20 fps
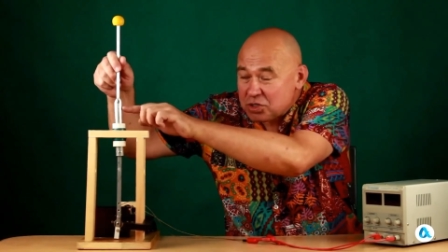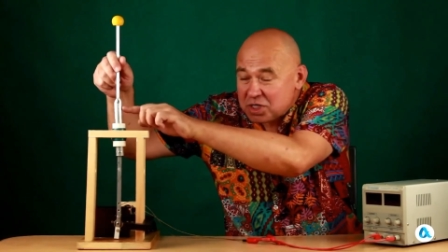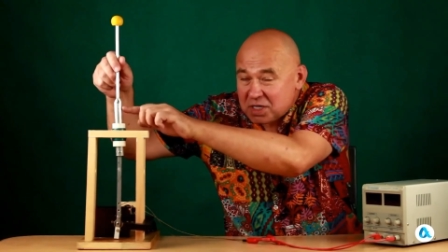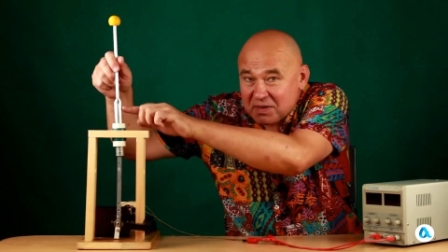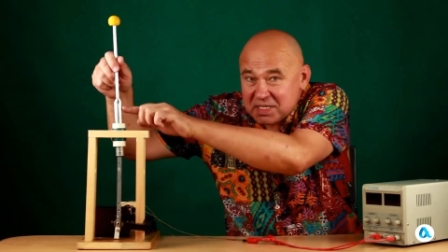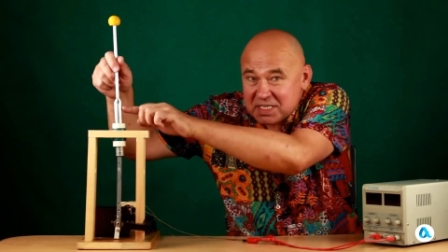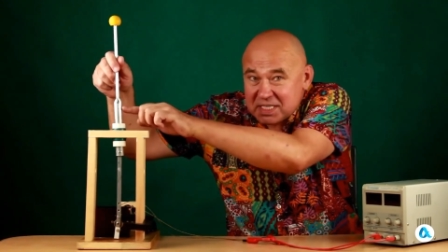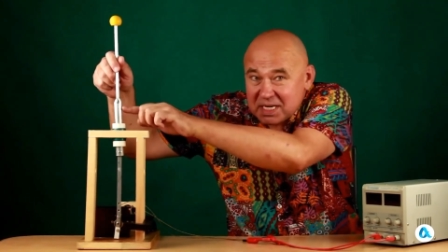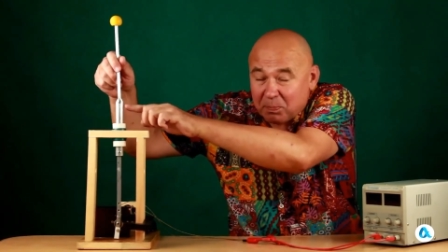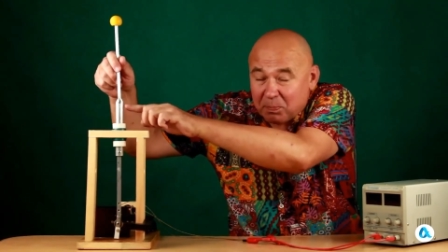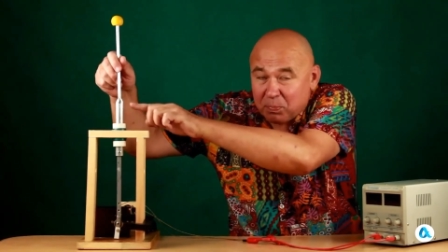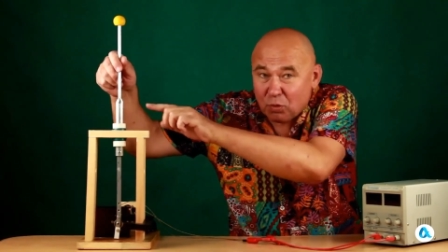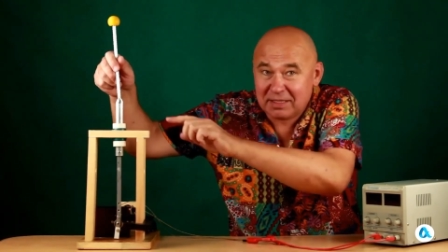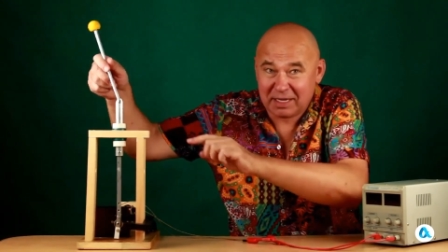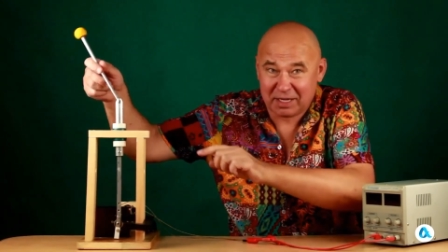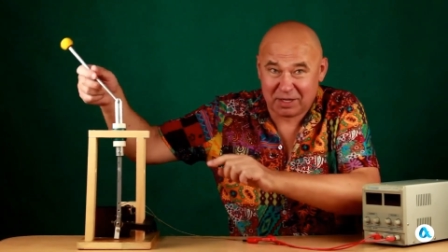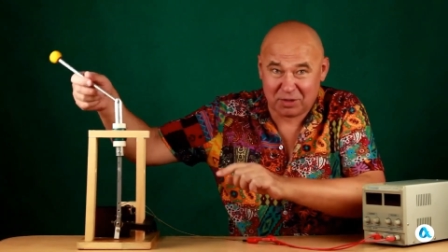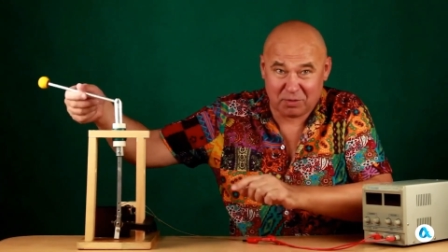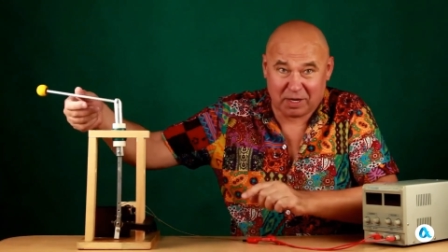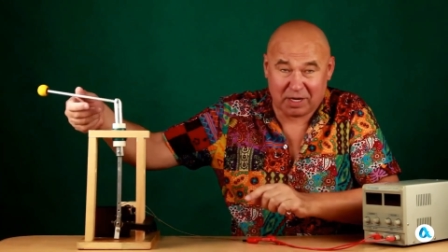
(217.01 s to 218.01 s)
where the
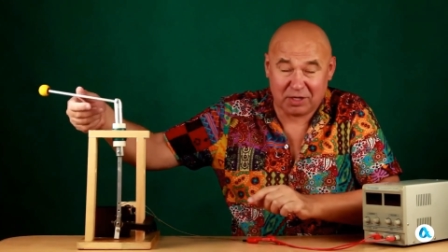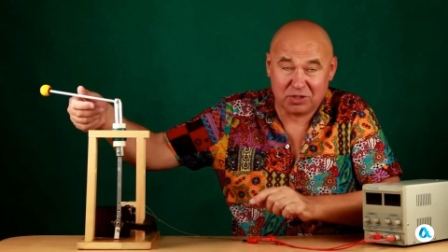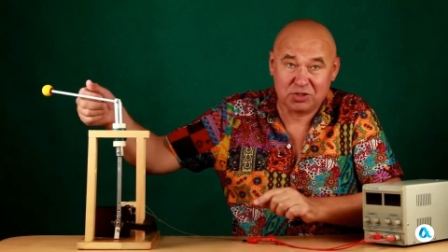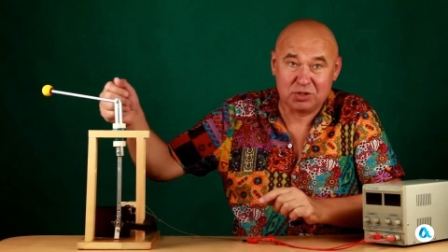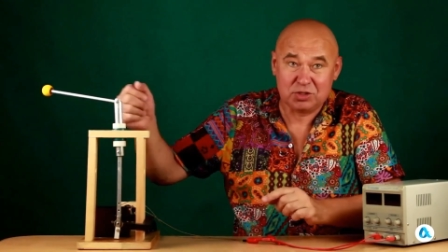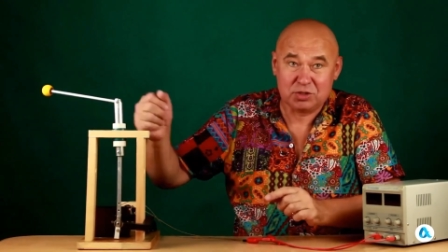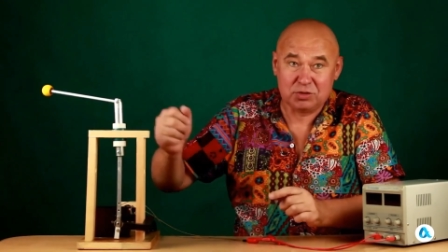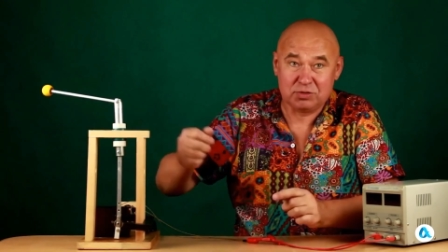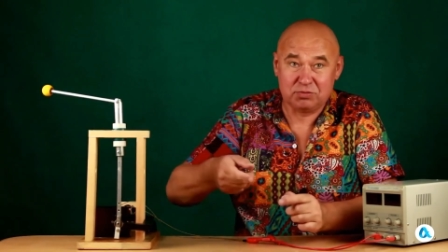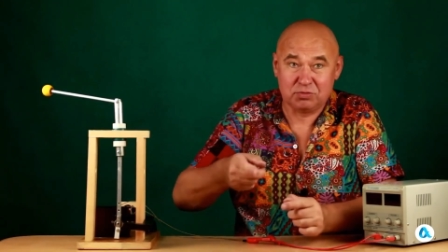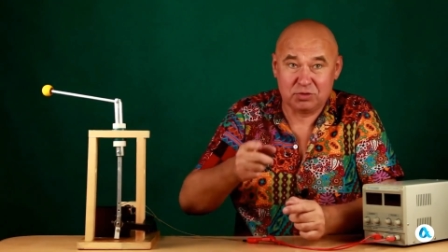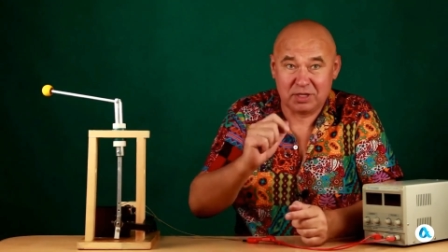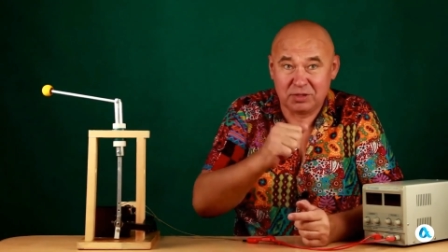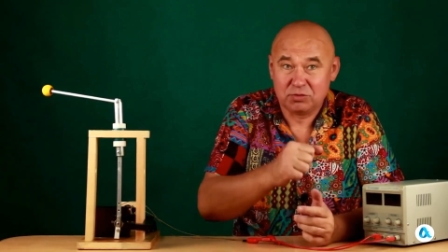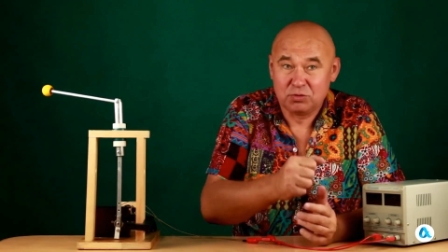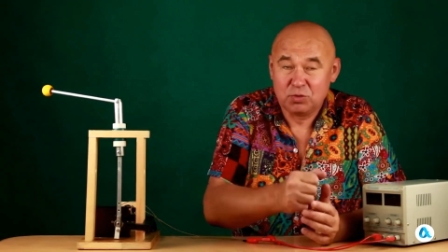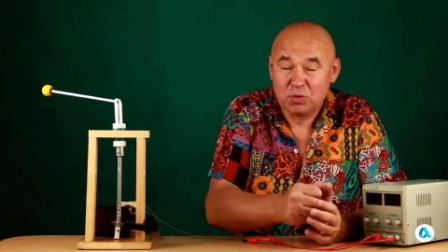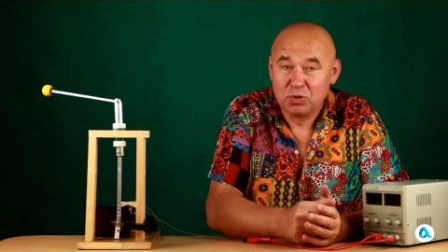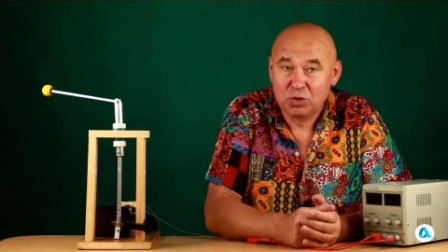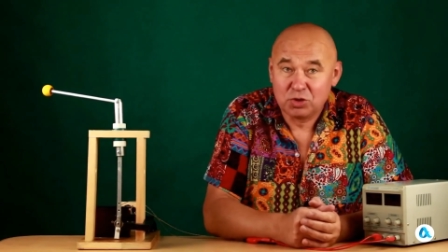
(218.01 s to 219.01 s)
acceleration of free
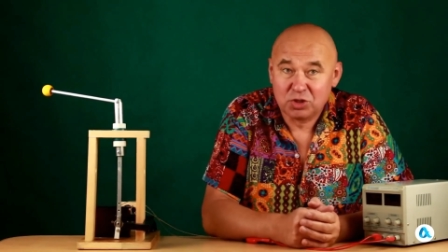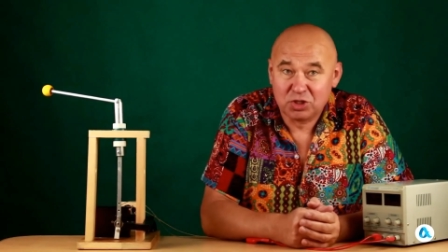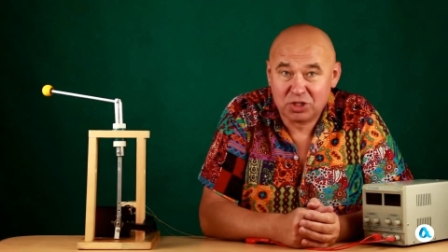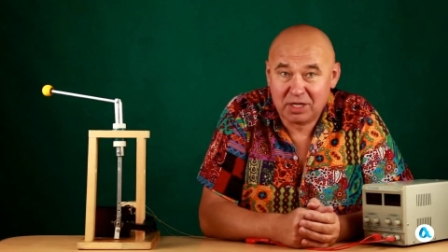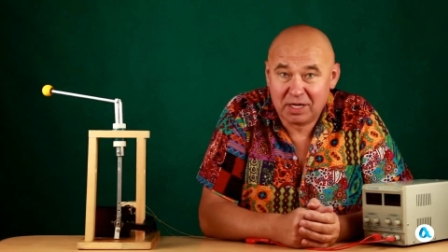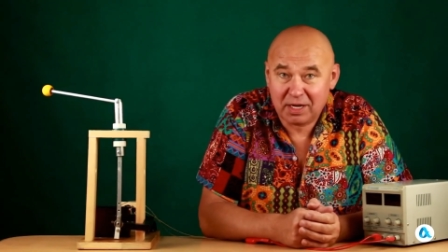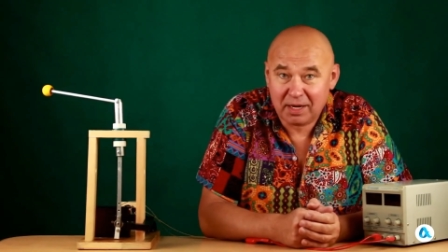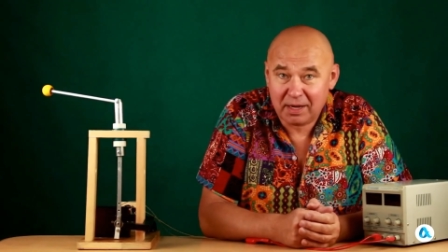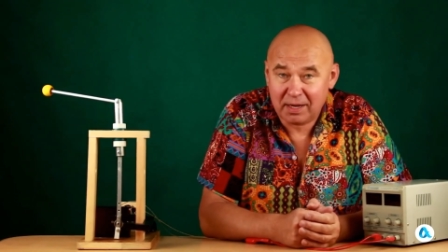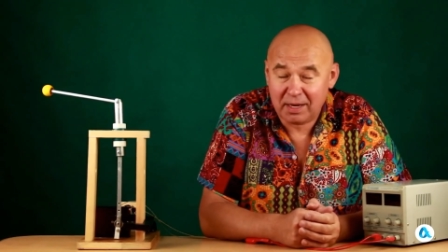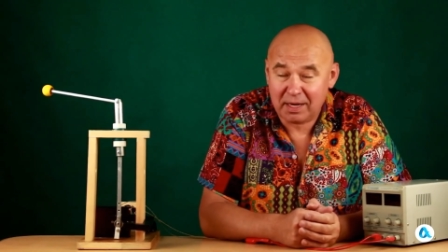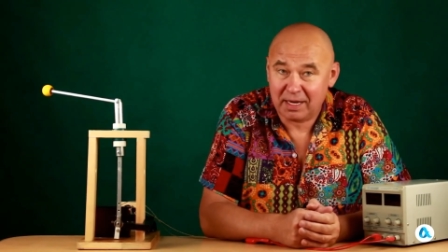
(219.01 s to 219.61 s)
fall g